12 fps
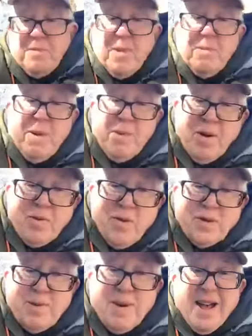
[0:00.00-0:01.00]
Maybe I'll
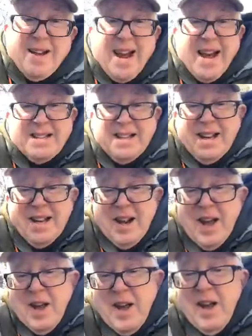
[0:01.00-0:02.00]
throw some antacid
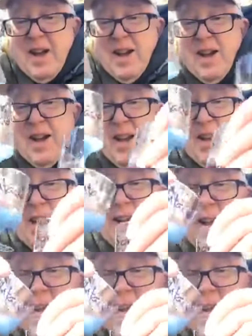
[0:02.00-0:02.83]
in